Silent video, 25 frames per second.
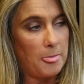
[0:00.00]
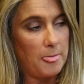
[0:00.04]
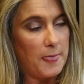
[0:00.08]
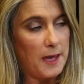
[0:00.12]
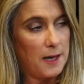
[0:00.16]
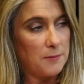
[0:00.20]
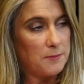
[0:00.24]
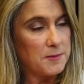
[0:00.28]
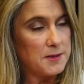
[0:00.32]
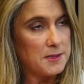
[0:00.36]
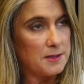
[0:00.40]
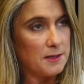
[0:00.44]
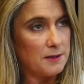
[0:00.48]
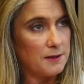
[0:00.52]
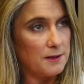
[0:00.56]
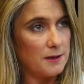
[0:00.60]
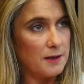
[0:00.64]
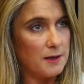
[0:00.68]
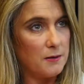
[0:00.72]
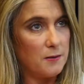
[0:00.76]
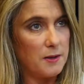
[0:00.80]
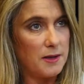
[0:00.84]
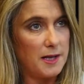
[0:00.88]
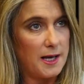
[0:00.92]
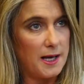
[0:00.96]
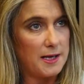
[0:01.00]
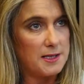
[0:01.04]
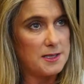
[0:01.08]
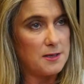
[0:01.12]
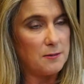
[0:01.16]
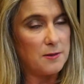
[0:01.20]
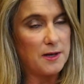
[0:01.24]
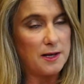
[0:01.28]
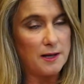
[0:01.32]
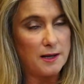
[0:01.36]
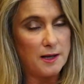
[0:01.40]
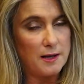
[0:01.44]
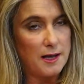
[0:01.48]
Absolutely, with that. I
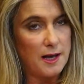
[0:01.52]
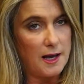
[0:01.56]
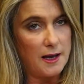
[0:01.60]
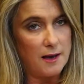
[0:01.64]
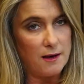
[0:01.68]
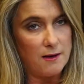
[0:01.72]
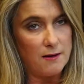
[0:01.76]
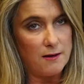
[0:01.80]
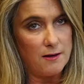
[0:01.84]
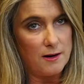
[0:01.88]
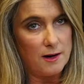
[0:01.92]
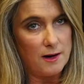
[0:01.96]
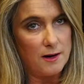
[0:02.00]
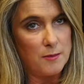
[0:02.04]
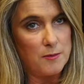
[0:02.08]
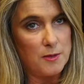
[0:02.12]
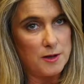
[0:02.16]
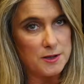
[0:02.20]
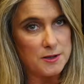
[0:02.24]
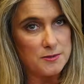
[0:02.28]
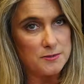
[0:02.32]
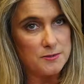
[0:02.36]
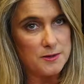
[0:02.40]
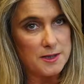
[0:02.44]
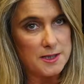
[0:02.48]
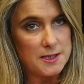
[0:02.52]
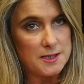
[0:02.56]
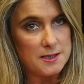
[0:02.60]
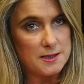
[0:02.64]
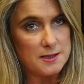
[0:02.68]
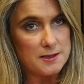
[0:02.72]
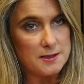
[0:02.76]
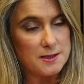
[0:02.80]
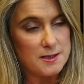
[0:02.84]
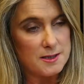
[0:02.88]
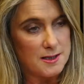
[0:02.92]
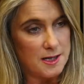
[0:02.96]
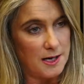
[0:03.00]
mean, our most
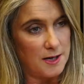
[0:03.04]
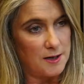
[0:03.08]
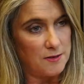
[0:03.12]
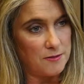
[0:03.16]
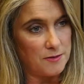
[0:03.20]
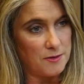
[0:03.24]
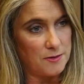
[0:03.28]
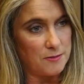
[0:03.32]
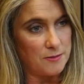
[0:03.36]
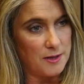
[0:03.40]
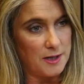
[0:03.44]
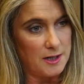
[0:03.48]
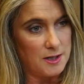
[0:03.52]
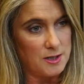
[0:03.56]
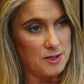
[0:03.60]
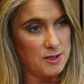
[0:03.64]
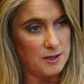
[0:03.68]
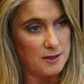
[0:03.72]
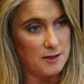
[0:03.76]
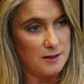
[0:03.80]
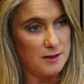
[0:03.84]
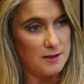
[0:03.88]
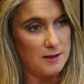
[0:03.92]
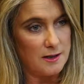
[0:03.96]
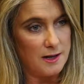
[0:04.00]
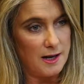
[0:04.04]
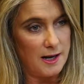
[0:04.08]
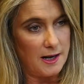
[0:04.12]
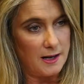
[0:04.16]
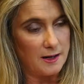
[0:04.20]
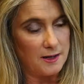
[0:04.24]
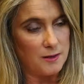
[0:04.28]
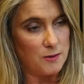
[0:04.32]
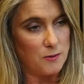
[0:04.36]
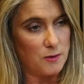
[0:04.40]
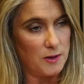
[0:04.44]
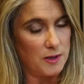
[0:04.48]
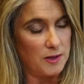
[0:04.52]
recent State of the Region out
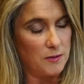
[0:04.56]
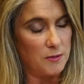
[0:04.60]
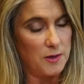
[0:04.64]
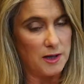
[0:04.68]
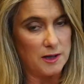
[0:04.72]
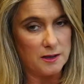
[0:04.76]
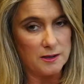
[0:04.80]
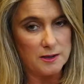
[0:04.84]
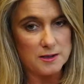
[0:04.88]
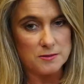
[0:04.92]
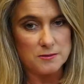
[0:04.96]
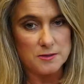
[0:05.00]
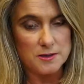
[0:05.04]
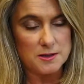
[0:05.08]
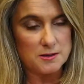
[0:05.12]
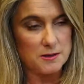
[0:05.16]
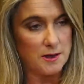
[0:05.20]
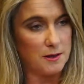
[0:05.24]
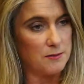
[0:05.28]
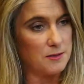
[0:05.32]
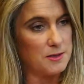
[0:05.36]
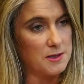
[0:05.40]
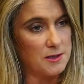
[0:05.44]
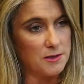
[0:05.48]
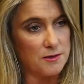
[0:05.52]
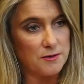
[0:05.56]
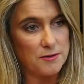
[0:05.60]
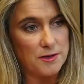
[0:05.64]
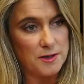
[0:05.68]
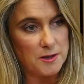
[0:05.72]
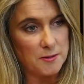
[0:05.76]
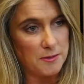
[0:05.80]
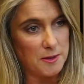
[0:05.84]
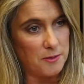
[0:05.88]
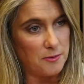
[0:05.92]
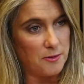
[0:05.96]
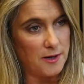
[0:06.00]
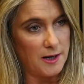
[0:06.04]
at the William Inglis I was
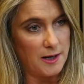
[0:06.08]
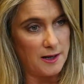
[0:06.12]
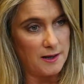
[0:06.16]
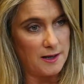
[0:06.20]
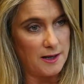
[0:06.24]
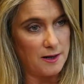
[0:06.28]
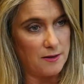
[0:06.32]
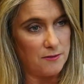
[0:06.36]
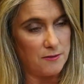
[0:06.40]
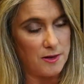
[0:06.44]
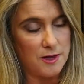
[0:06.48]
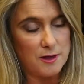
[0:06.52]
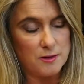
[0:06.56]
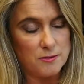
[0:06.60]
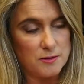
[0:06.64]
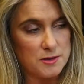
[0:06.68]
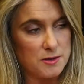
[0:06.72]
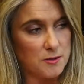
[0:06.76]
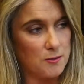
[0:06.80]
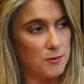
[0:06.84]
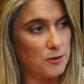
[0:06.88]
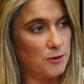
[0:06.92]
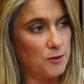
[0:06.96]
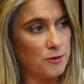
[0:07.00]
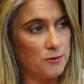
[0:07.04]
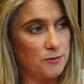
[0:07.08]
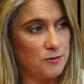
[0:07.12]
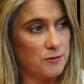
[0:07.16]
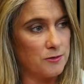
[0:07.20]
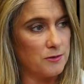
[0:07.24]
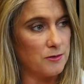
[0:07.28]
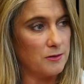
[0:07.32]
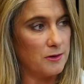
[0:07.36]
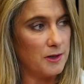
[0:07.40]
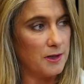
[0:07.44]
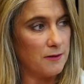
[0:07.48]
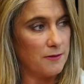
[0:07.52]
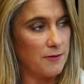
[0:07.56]
incredibly proud of that event. It was a
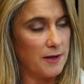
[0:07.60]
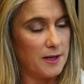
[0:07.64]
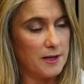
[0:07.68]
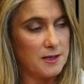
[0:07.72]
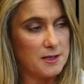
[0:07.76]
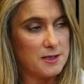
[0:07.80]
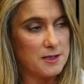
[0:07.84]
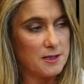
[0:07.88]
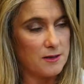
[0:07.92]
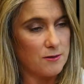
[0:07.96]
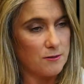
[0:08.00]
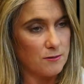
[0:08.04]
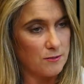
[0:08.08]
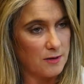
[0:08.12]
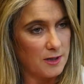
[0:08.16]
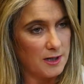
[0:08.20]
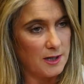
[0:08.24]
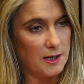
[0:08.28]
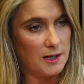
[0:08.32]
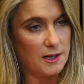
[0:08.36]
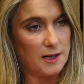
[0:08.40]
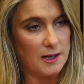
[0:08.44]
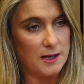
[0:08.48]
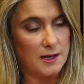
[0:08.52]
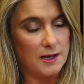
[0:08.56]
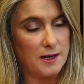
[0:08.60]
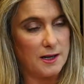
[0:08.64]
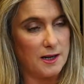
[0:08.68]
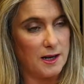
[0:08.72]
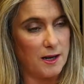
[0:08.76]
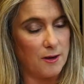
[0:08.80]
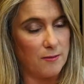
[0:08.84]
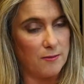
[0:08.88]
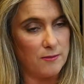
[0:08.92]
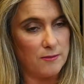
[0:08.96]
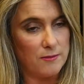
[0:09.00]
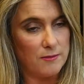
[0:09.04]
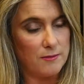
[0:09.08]
beautiful event, and really,
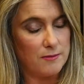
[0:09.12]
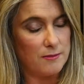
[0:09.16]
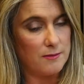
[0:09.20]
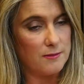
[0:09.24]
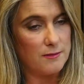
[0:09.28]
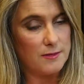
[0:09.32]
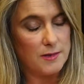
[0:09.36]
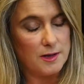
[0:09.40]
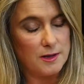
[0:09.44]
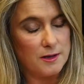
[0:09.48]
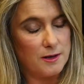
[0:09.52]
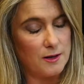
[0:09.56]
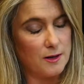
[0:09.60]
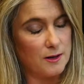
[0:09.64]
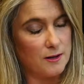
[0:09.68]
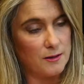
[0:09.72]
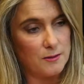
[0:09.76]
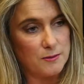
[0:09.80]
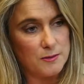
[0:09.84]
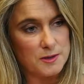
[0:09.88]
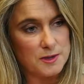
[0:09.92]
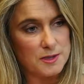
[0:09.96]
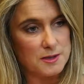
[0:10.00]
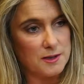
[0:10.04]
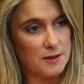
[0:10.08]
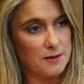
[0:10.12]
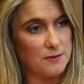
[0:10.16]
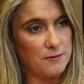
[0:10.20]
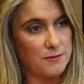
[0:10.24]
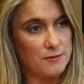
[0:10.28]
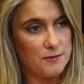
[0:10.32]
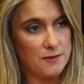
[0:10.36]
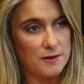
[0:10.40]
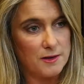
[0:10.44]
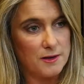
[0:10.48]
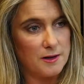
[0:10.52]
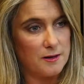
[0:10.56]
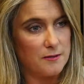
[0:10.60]
it was of
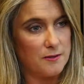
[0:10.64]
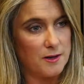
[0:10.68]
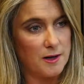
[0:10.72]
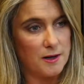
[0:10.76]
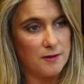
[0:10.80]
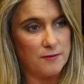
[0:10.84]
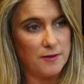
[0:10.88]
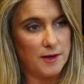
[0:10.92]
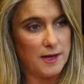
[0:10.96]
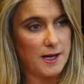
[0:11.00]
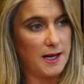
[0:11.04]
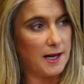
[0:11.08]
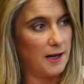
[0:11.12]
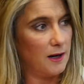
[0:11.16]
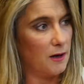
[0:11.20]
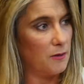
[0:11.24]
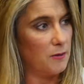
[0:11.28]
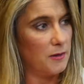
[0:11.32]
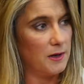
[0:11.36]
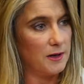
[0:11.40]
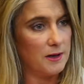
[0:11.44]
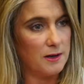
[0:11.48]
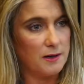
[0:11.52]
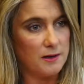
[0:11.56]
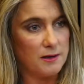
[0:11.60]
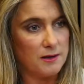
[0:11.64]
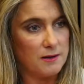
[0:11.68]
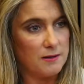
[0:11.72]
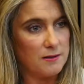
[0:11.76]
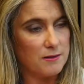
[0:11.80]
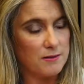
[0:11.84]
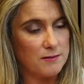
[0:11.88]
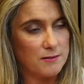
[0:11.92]
a calibre,